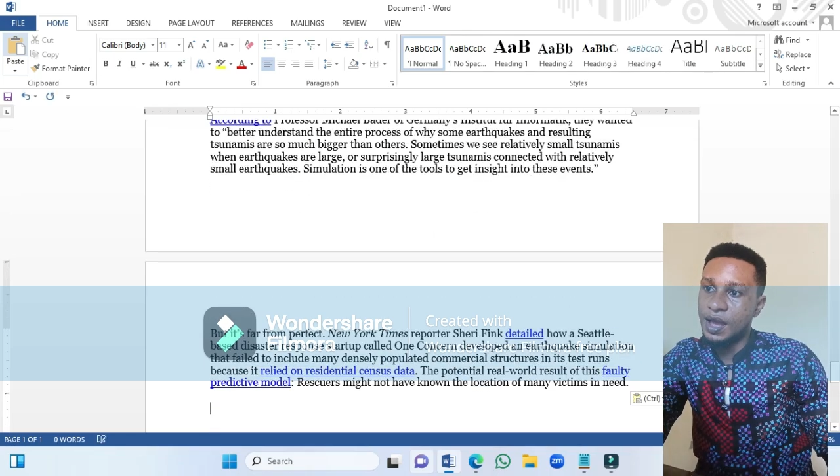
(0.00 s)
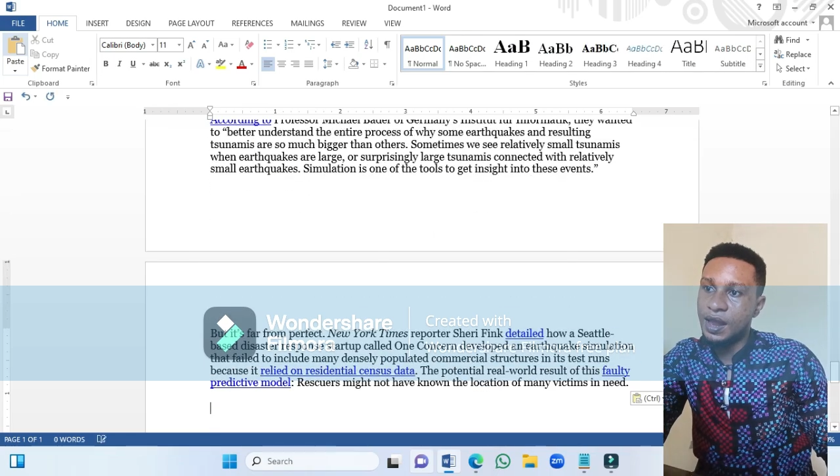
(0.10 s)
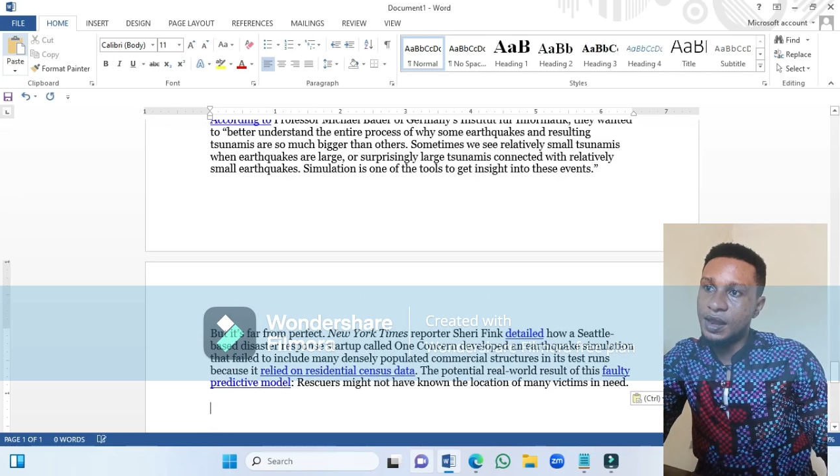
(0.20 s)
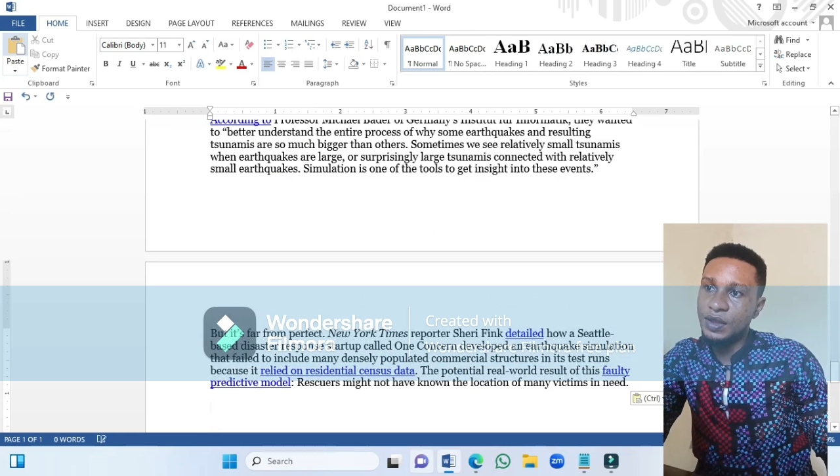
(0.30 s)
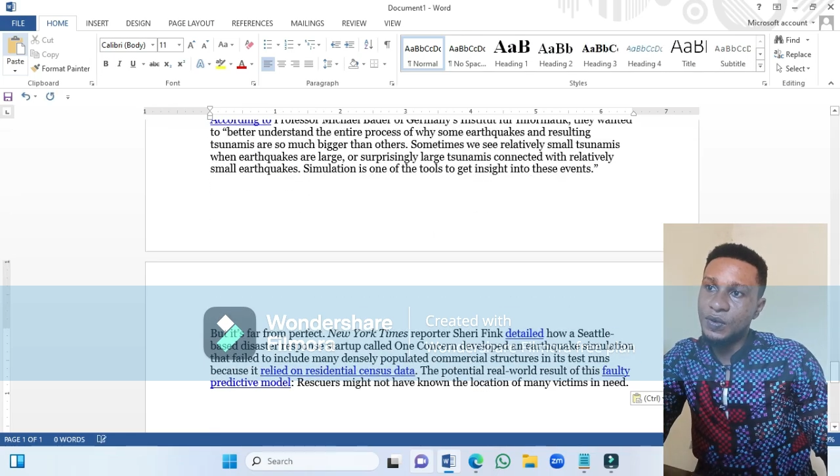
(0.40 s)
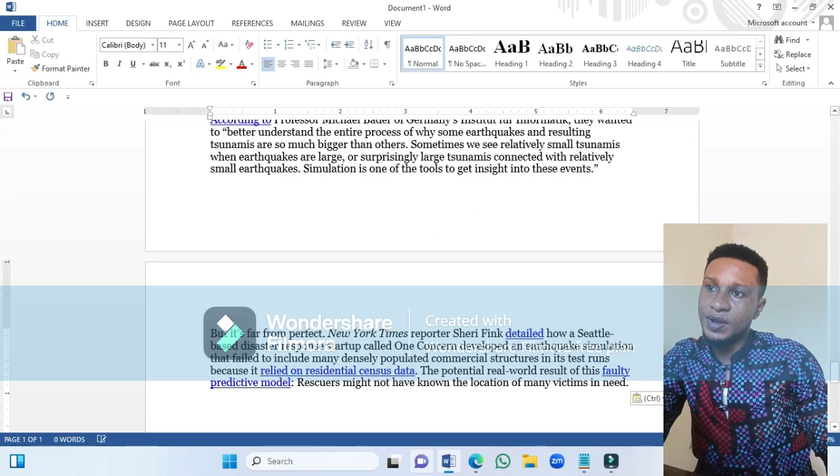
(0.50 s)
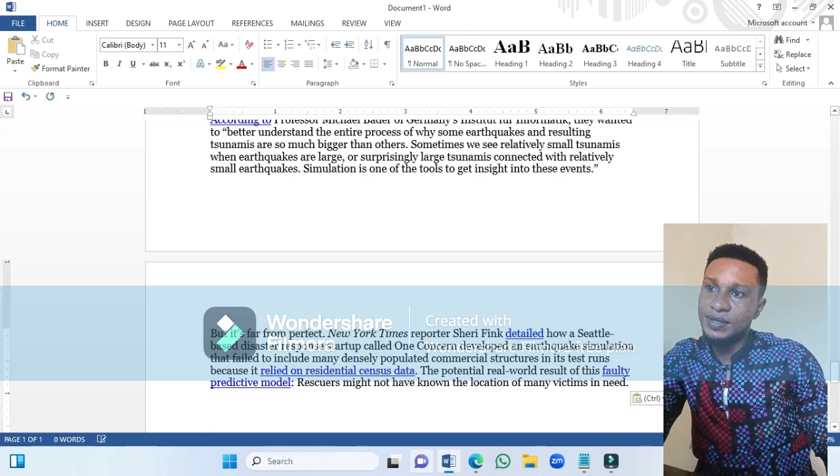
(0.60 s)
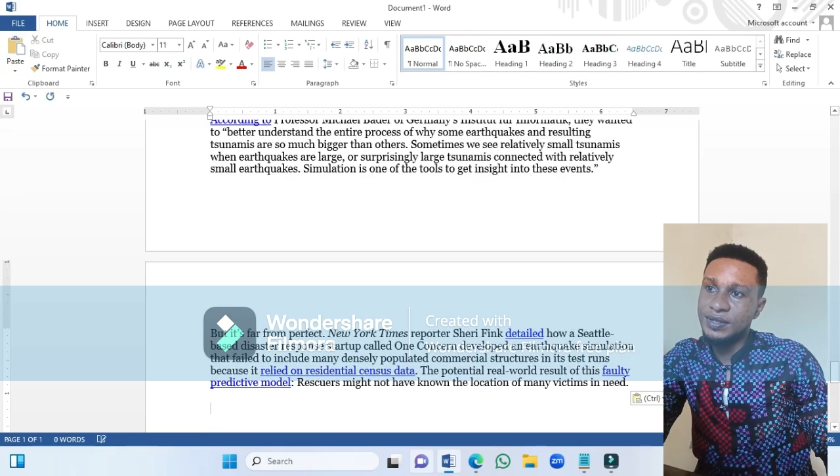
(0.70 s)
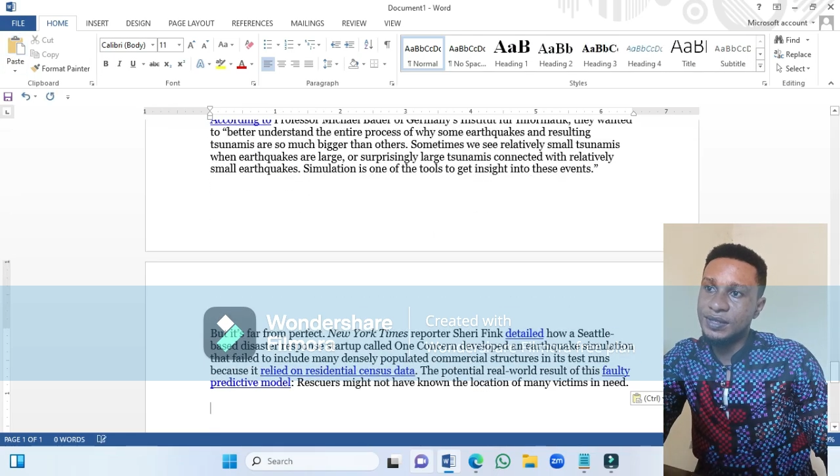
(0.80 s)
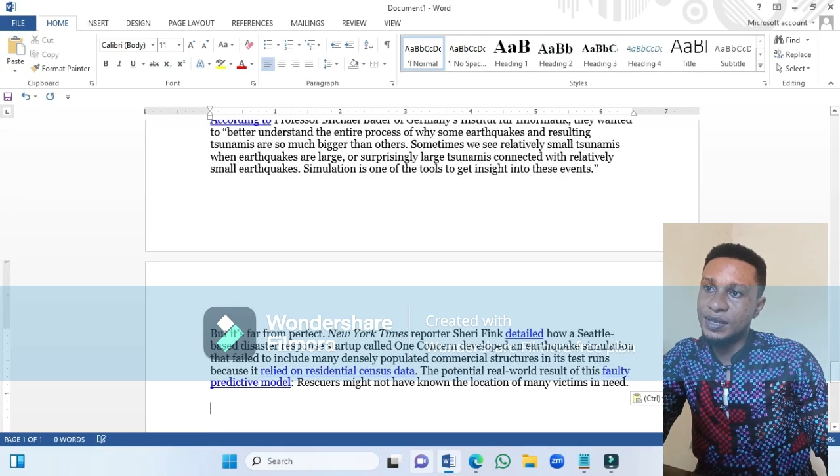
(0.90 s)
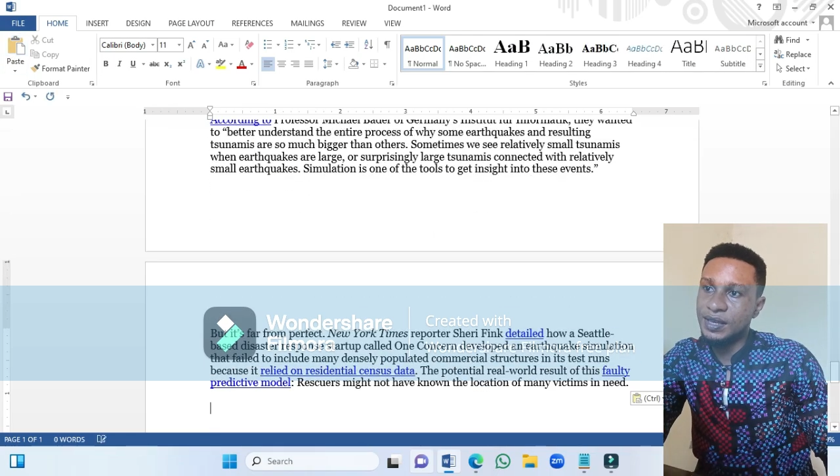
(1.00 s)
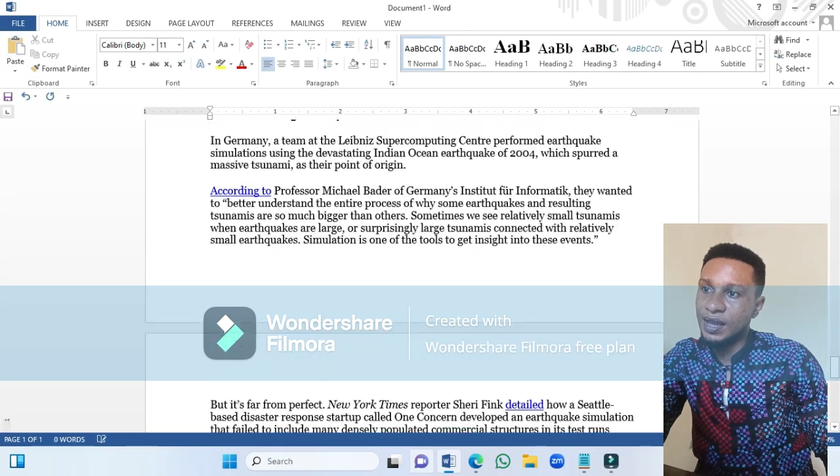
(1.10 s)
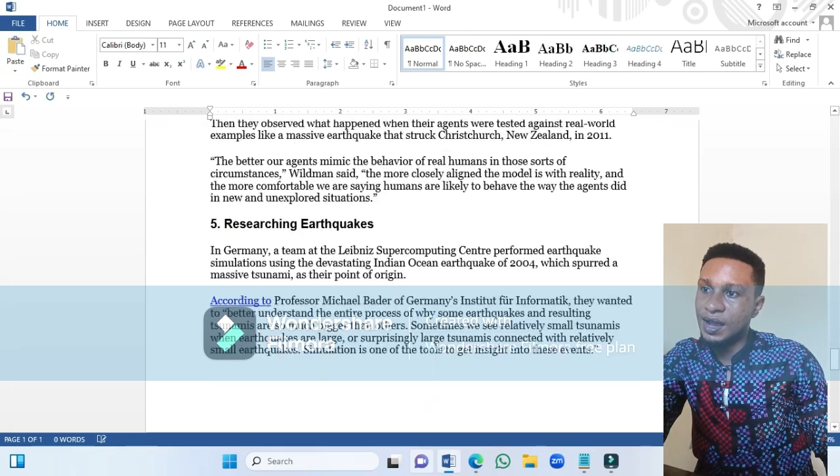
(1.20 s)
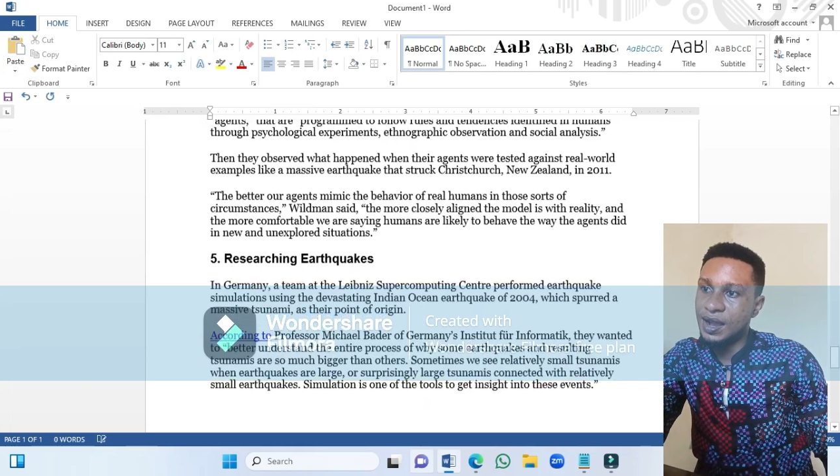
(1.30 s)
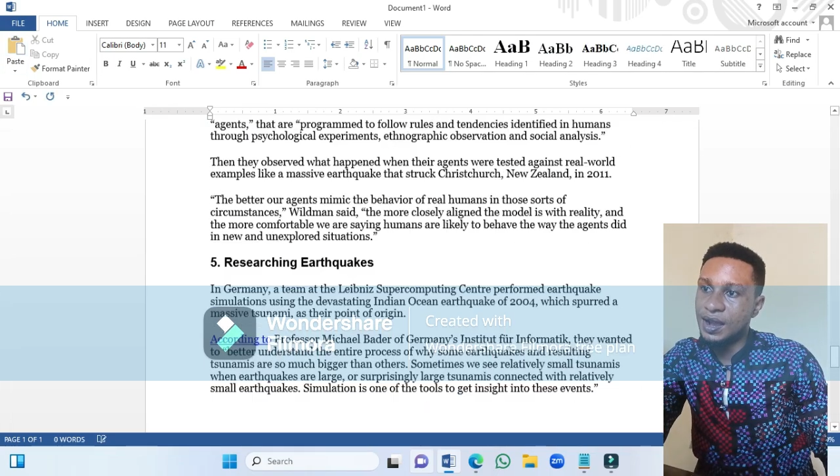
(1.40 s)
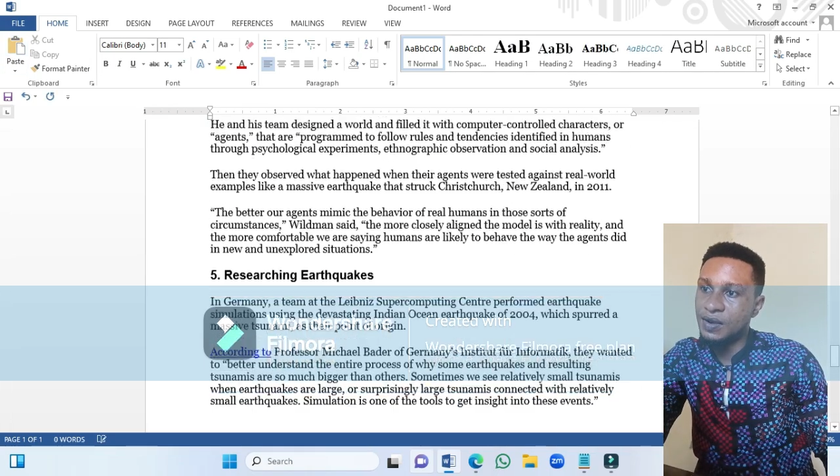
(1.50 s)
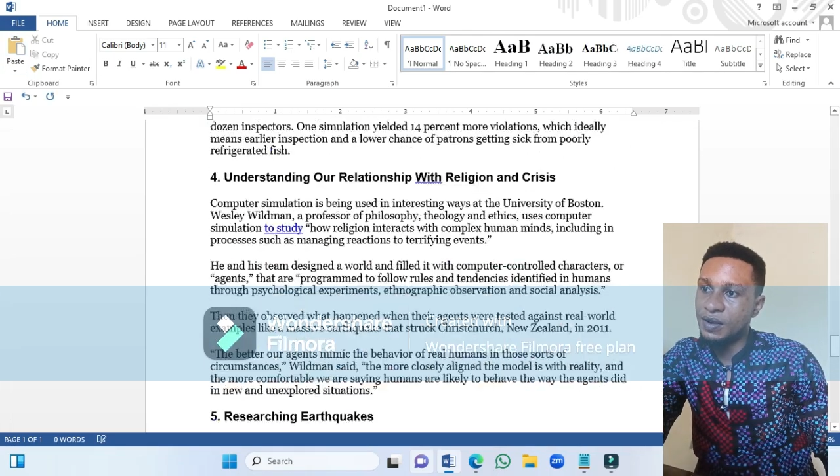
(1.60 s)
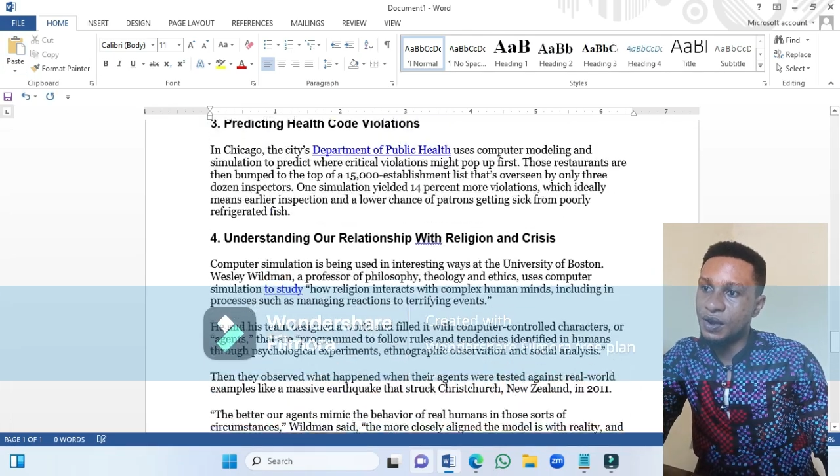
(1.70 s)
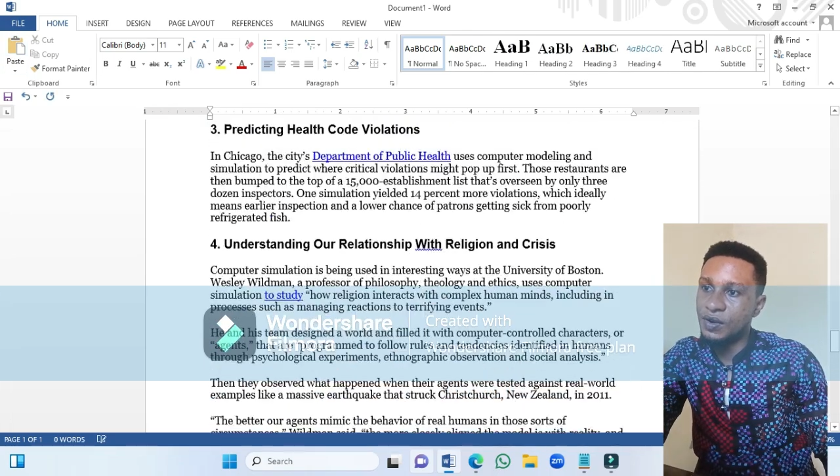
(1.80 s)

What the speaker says: And now you can see how the